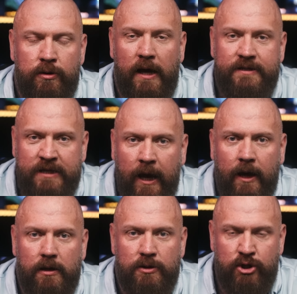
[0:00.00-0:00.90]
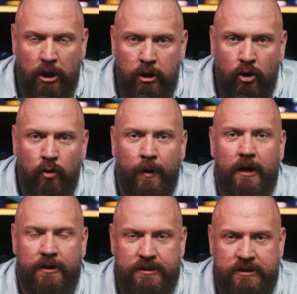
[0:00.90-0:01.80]
then take
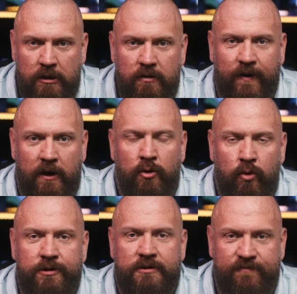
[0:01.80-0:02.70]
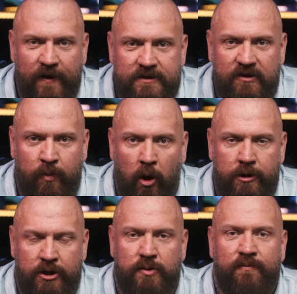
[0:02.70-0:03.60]
Chalobah and Silva, who are the defensive
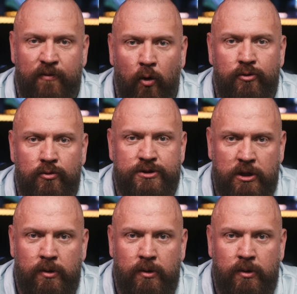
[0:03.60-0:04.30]
partnership for those two